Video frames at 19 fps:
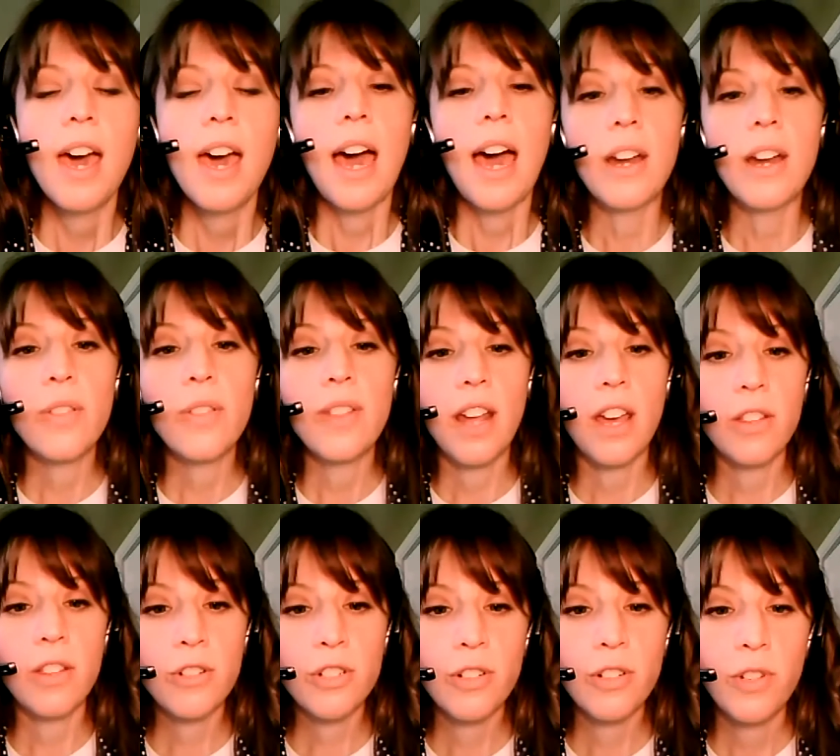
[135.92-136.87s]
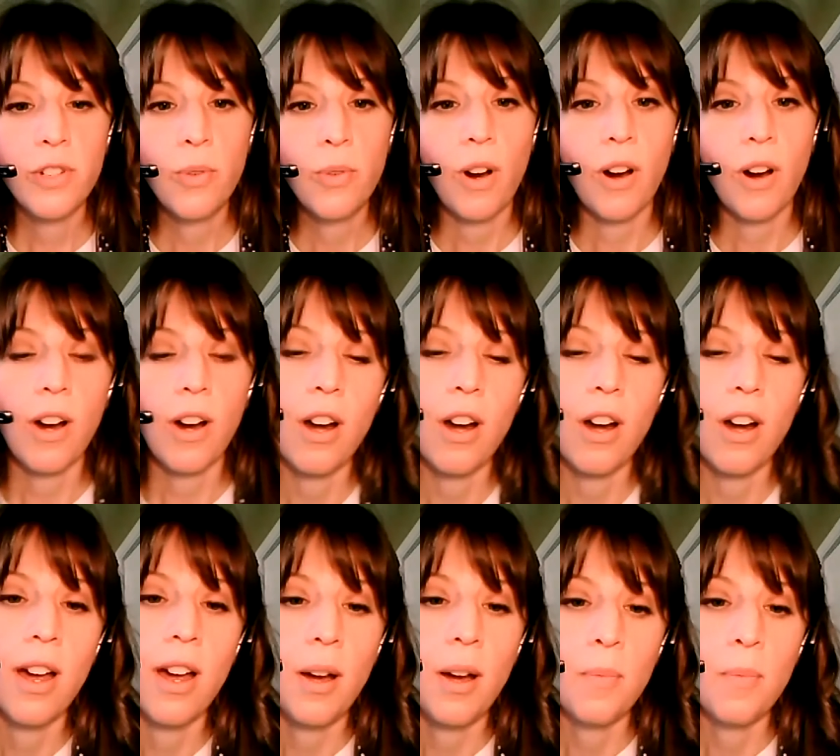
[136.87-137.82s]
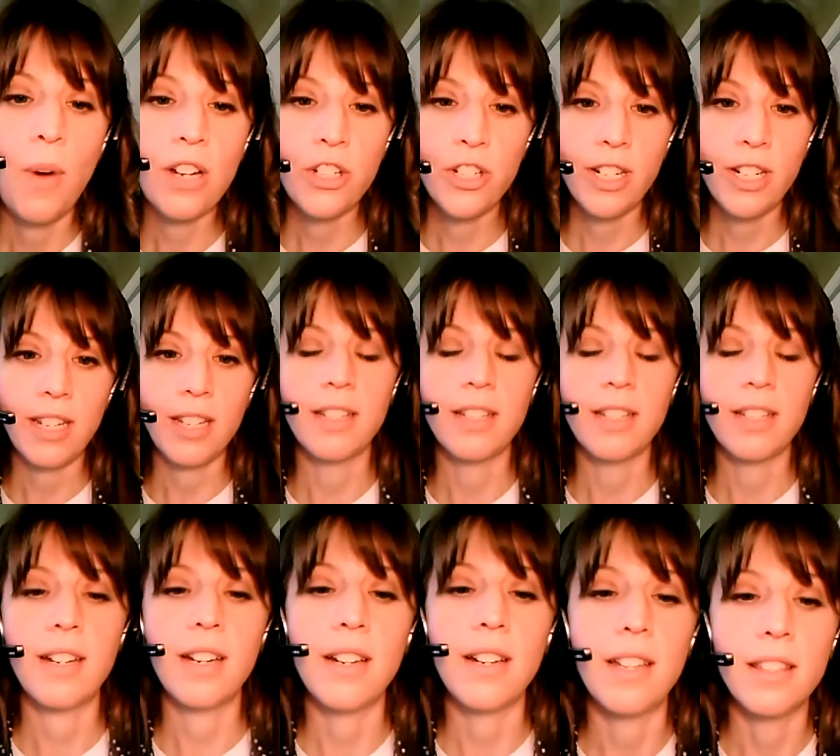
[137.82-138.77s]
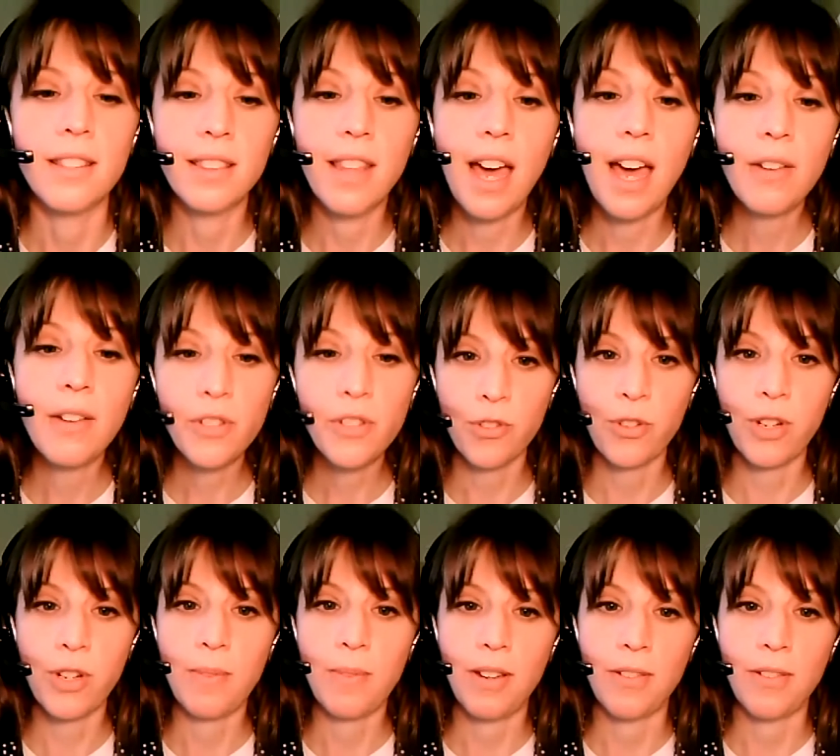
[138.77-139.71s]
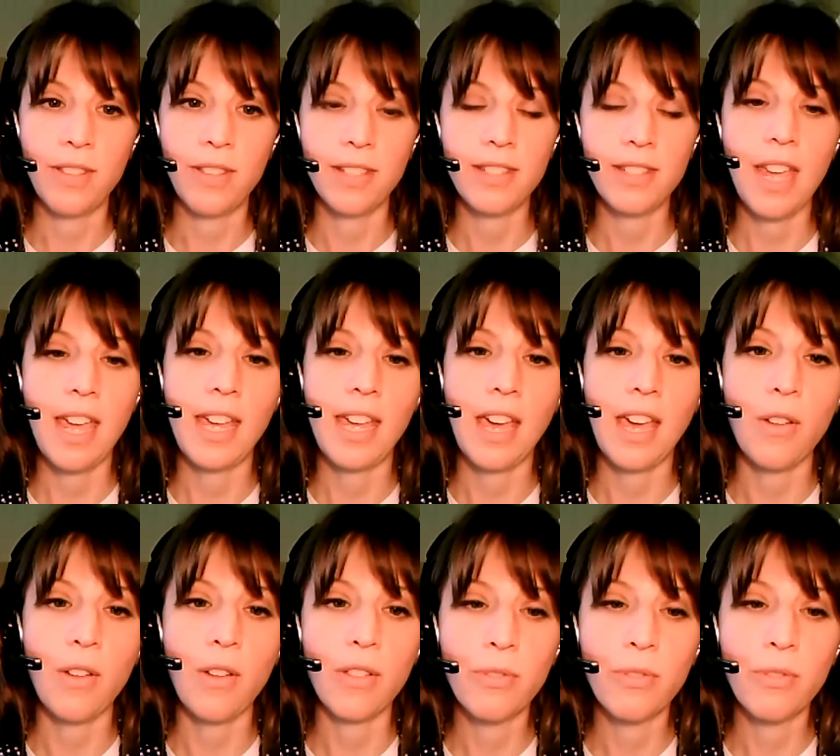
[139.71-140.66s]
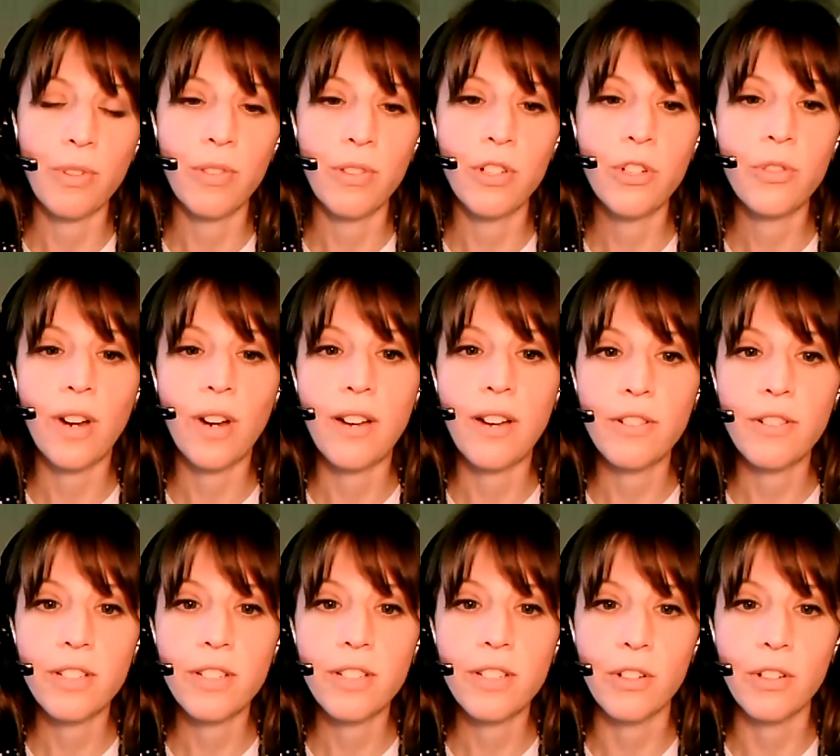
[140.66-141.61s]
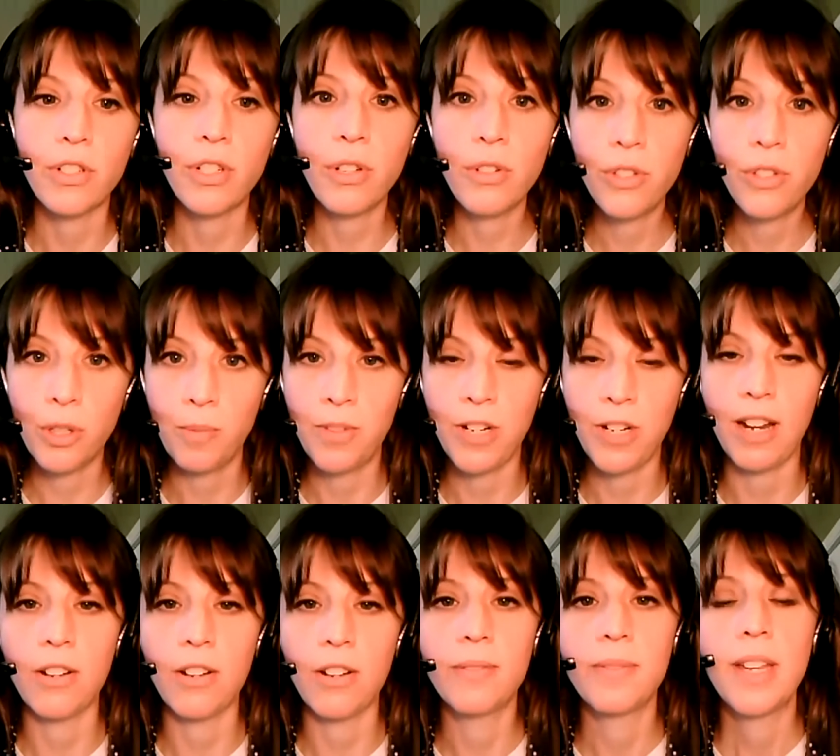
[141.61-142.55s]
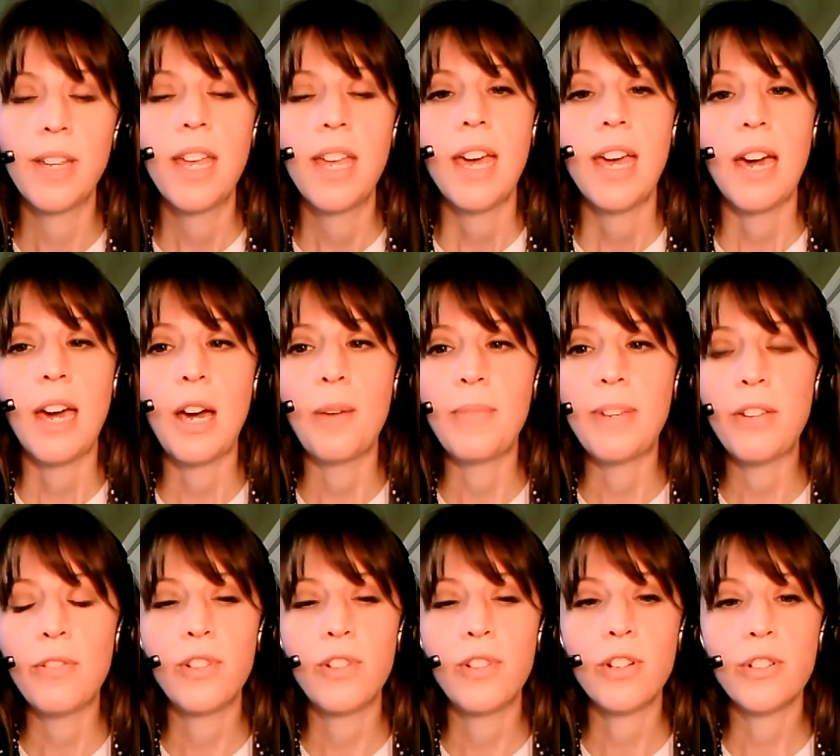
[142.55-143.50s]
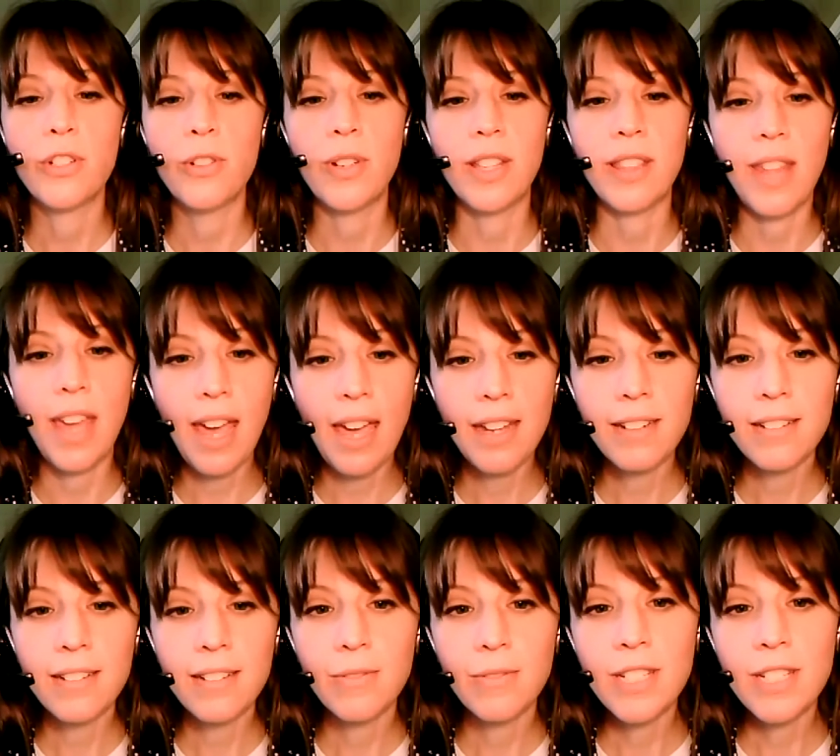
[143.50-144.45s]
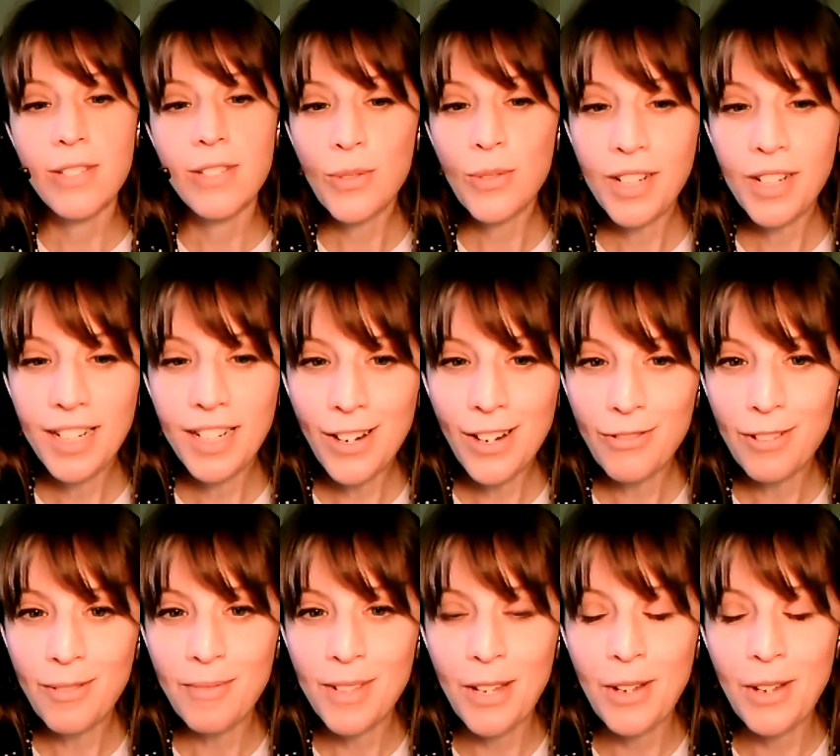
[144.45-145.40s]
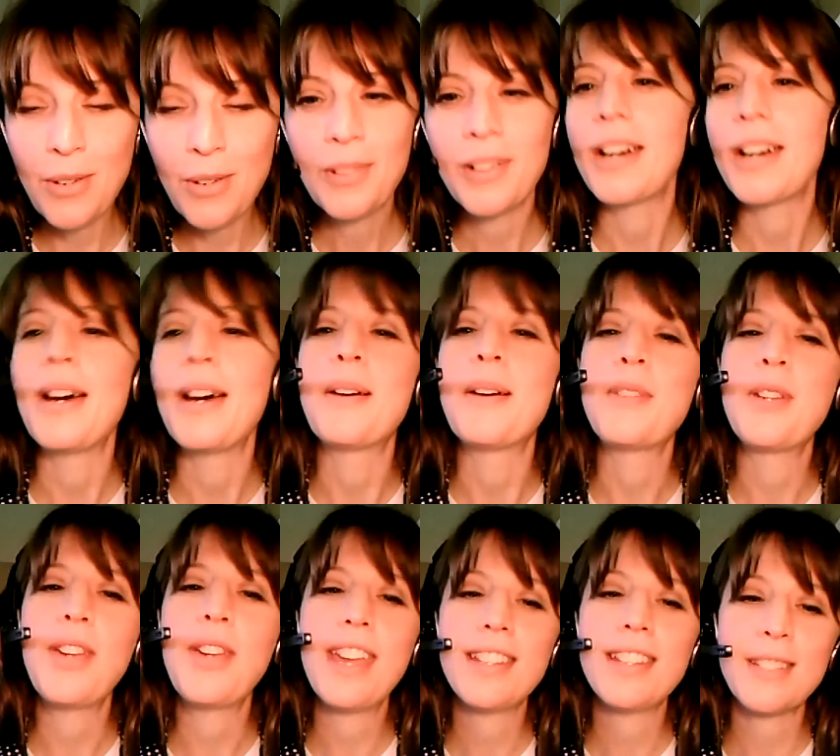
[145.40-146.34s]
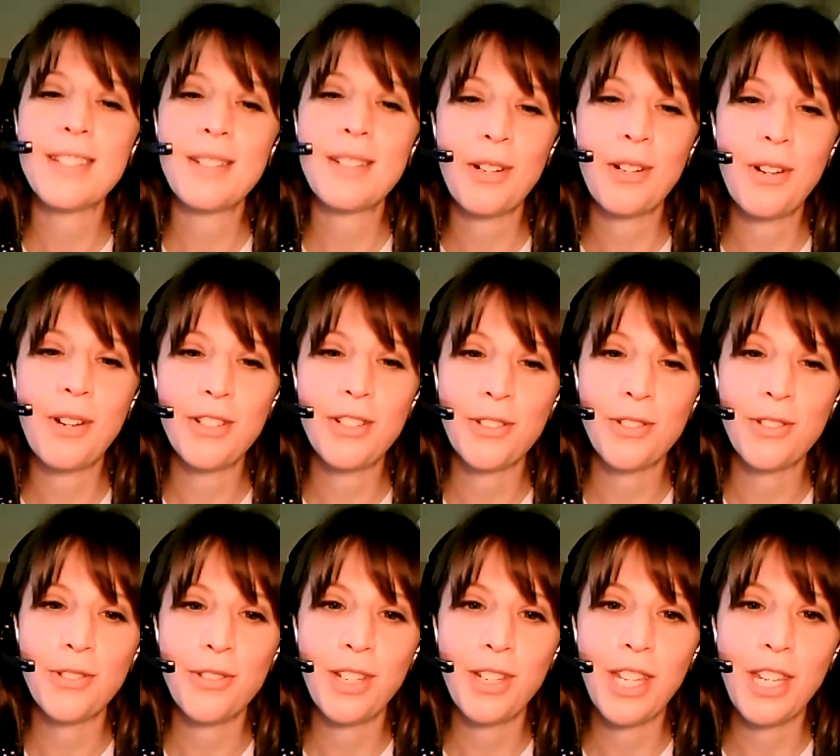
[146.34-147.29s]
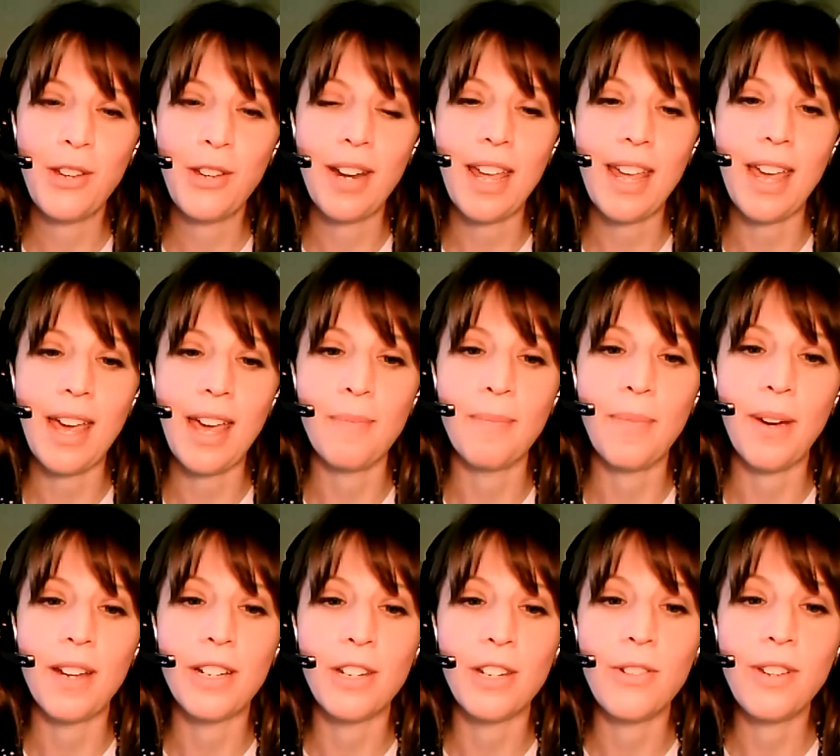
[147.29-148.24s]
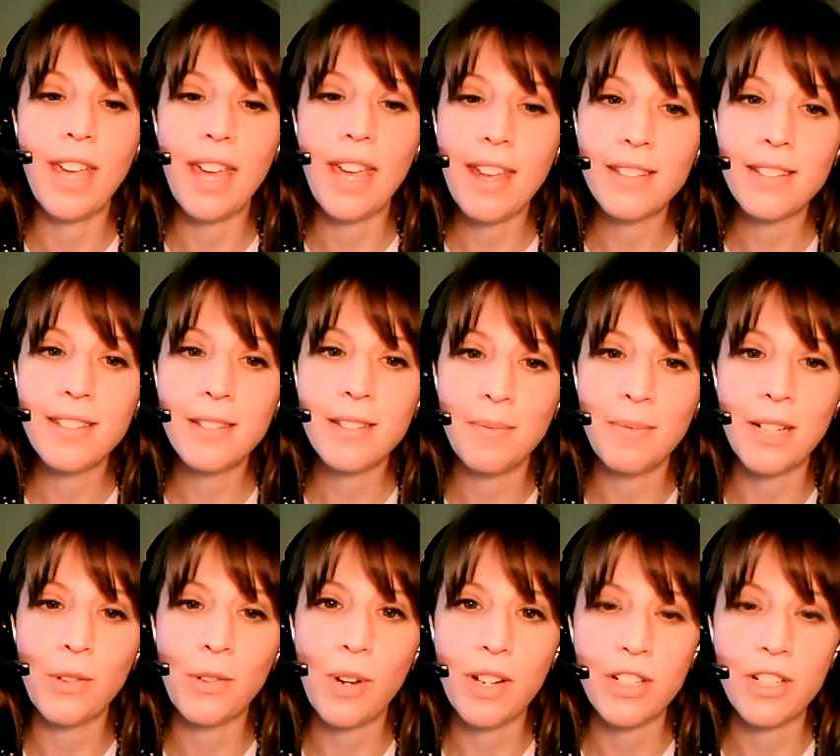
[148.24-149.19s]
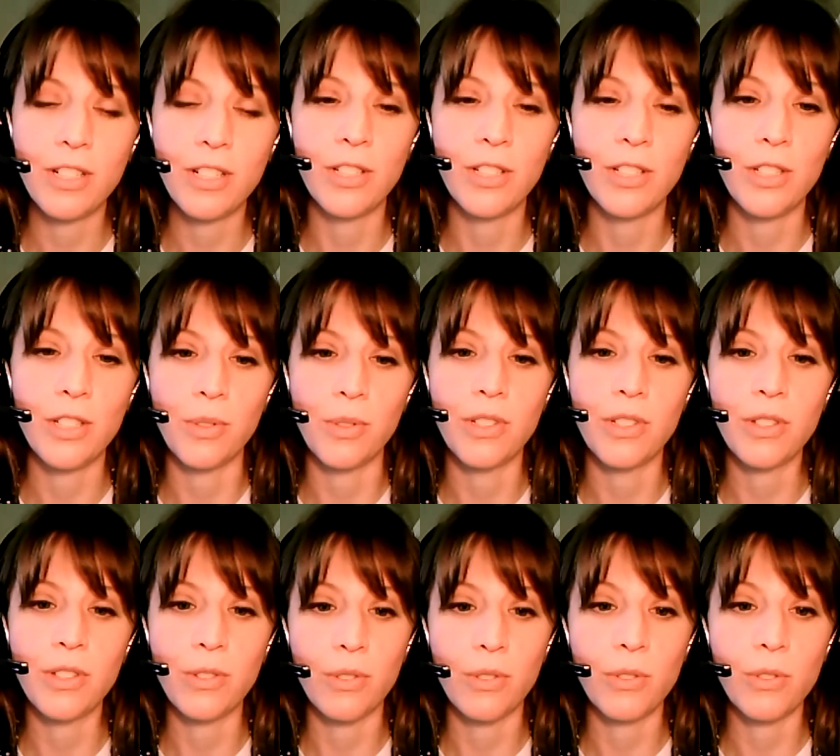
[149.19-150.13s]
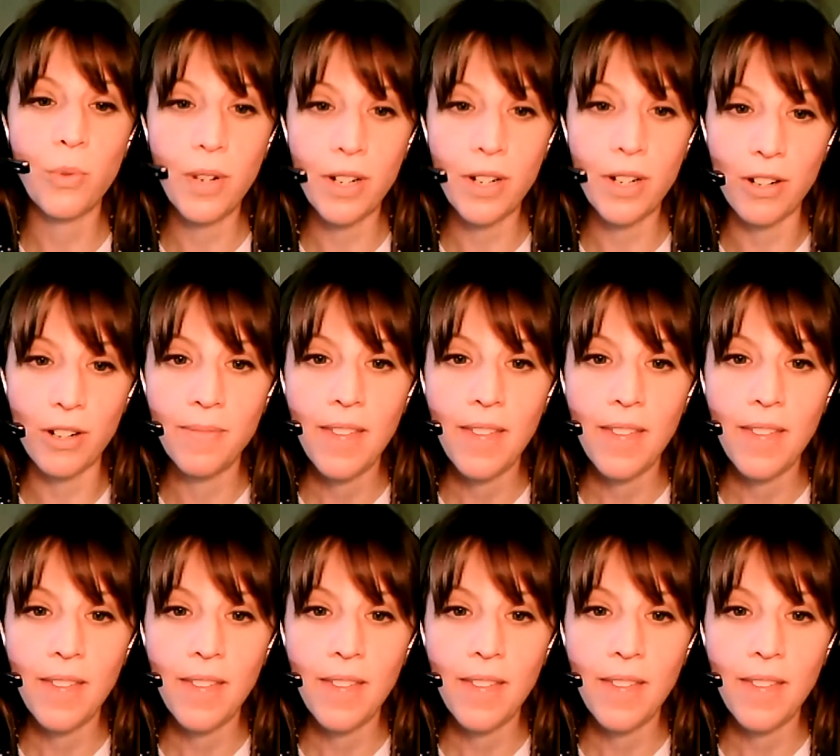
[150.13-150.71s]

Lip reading: I know that others of you are watching a live stream of this Hangout through the Shriver Seniors YouTube channel. If you're doing that, we still want to hear from you. You can't submit questions through the Q&A app, but you can submit questions to us through Twitter.